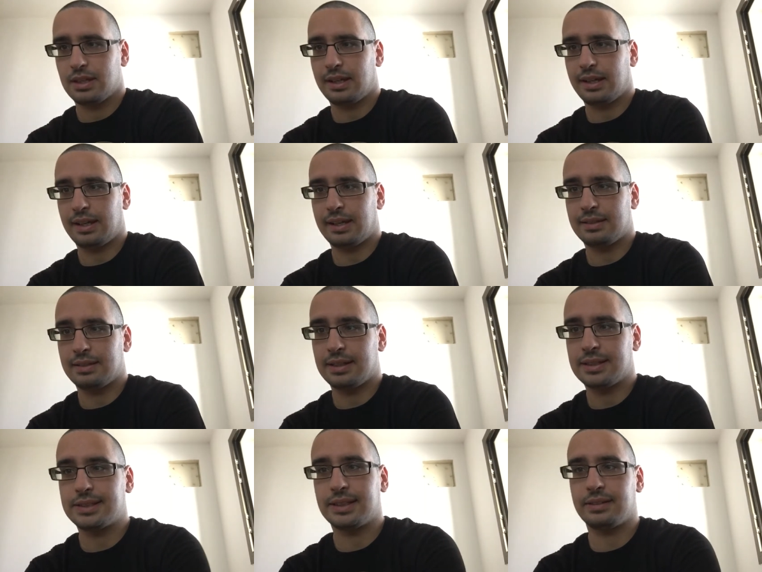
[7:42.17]
and
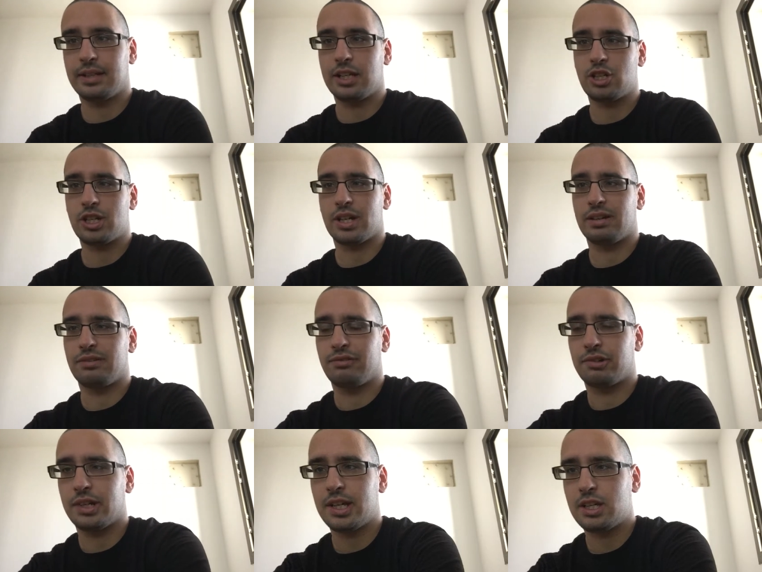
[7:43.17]
Eastern Asia
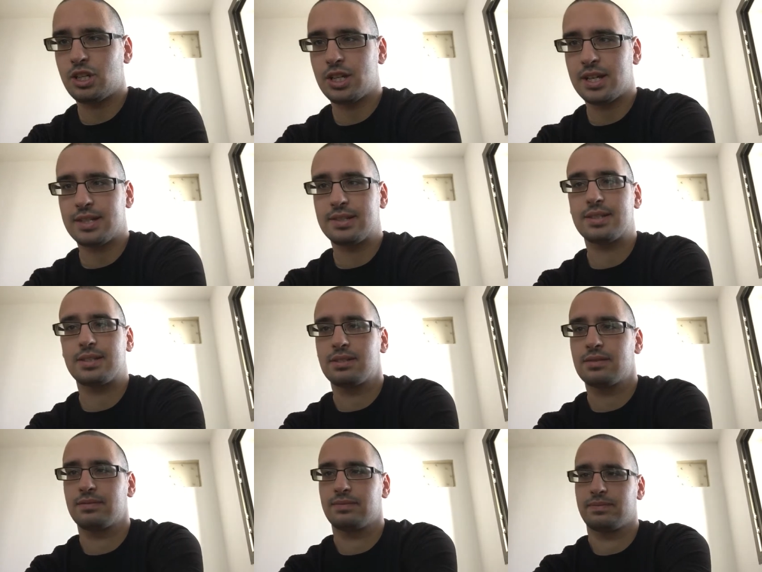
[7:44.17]
for Asians
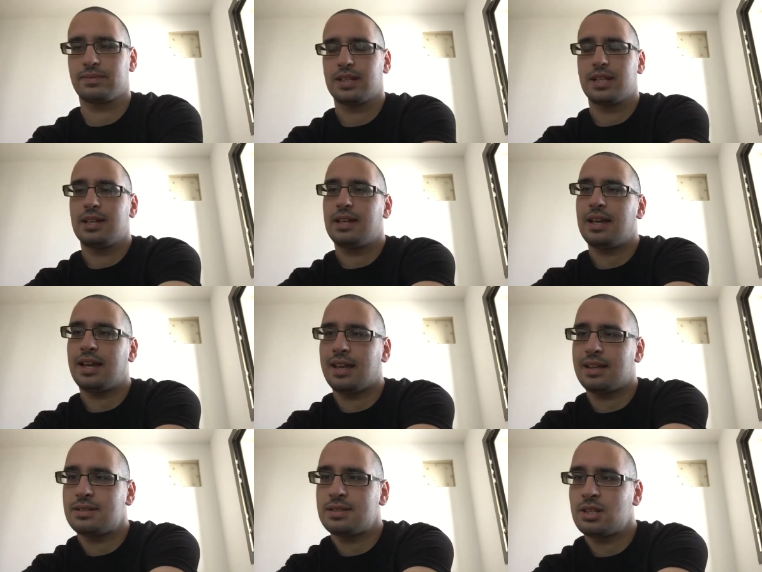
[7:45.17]

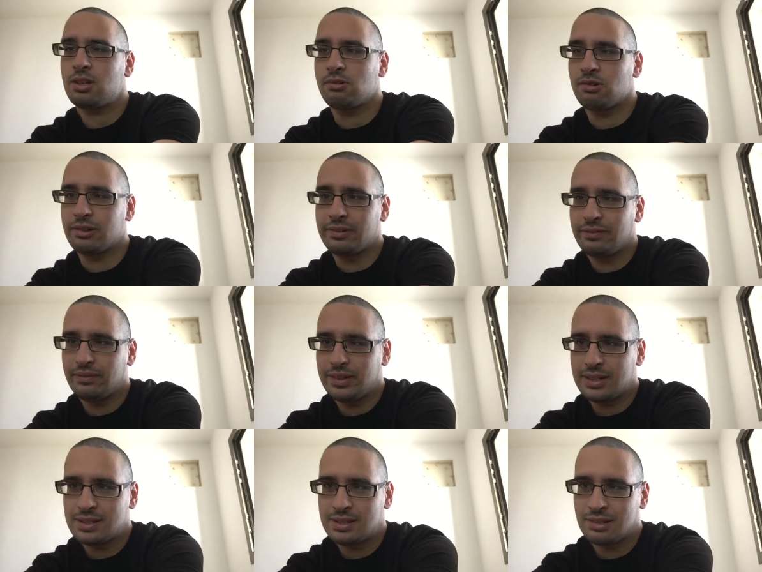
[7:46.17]
and so on
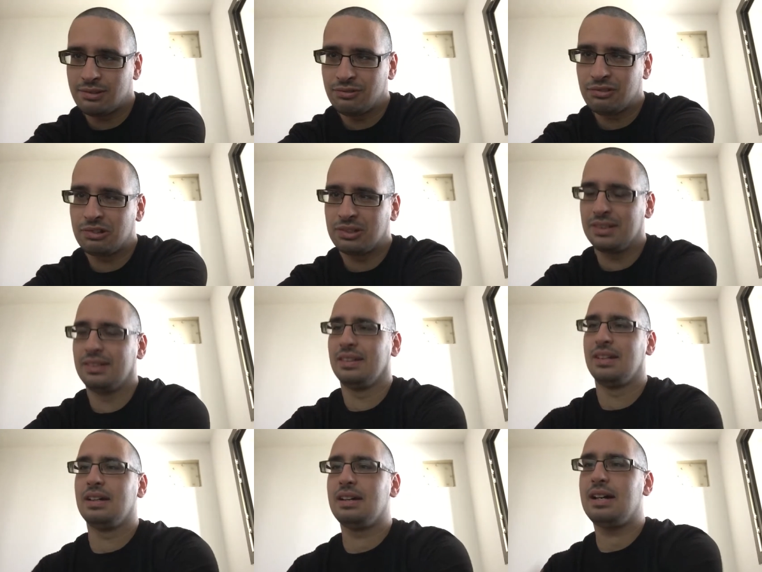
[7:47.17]
and so forth.
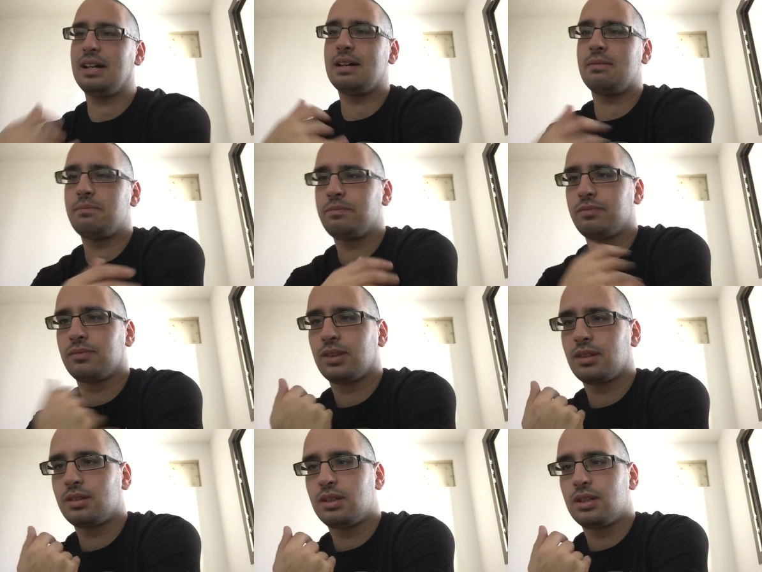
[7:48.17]
Um,
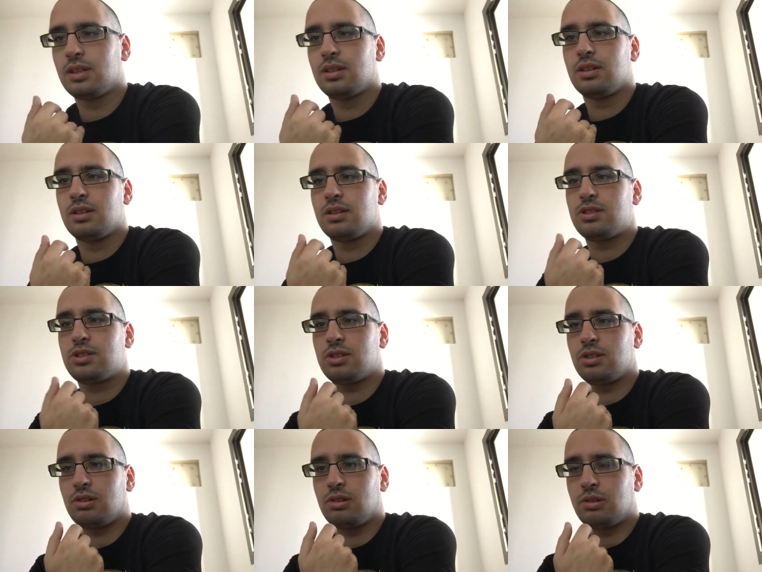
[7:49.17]

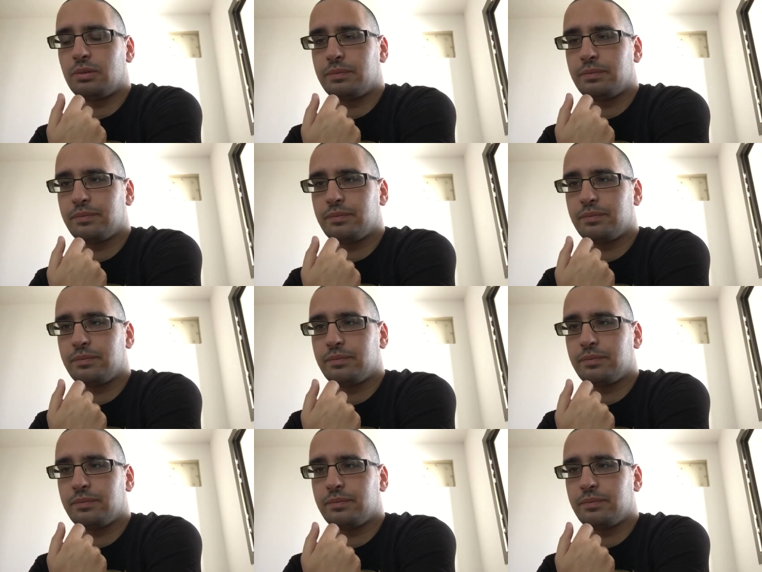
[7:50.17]
so